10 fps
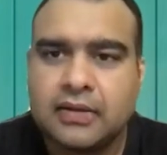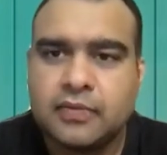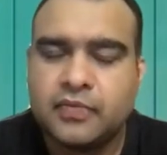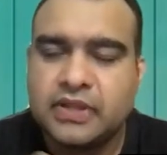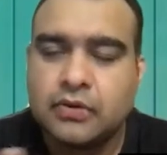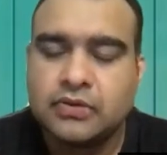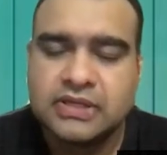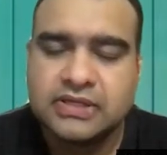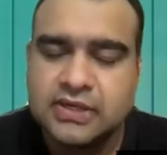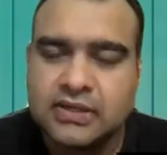without
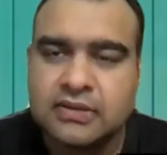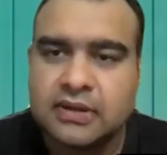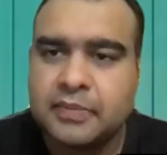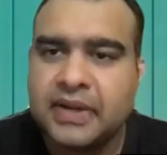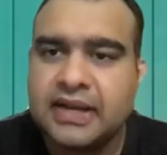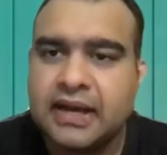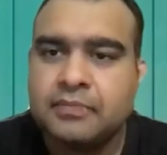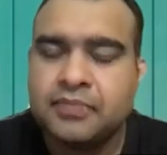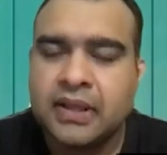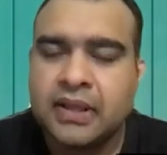digital media
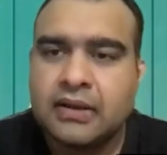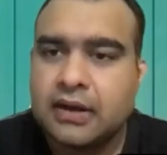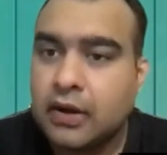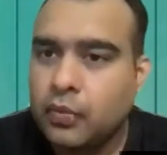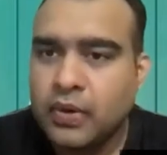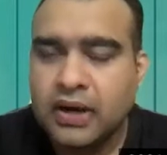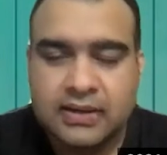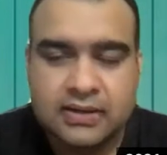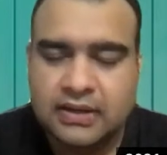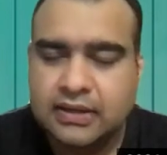were
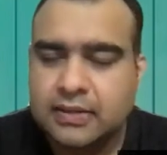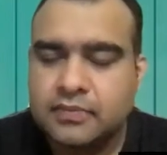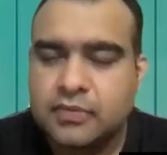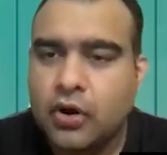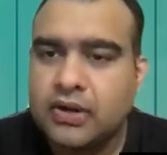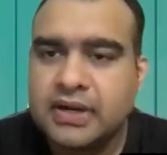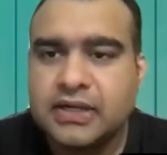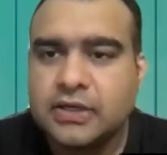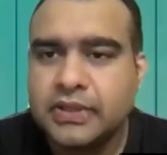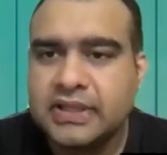already
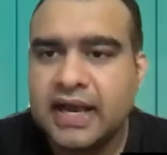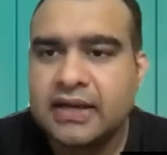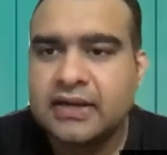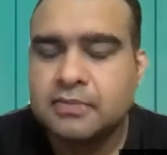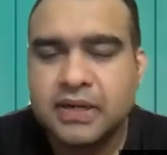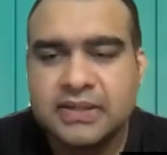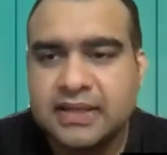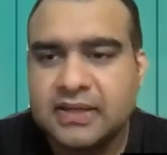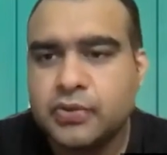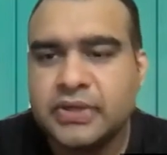doing that, but
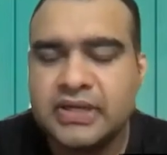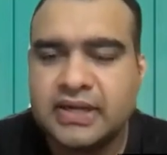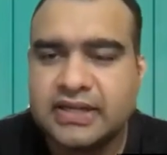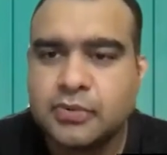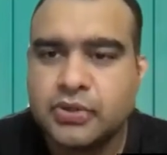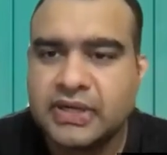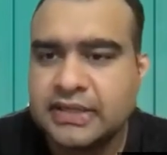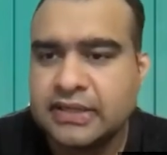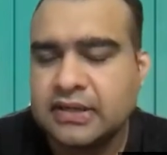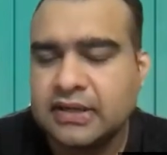then Twitter exploded
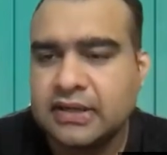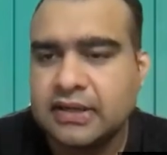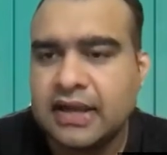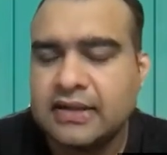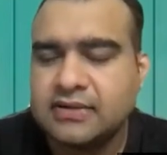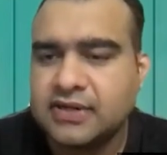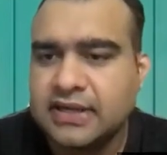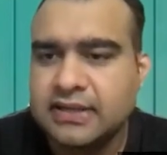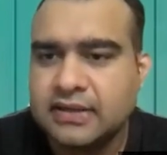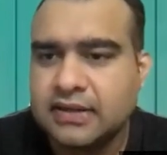and
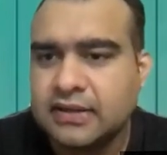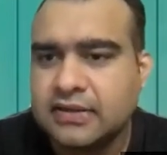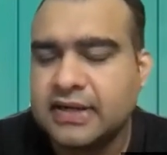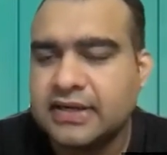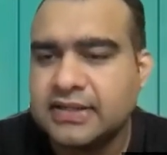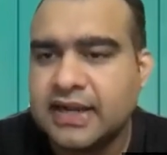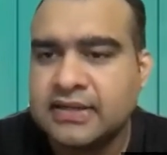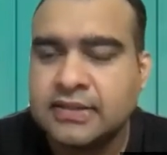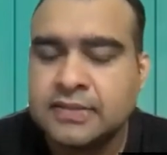really created that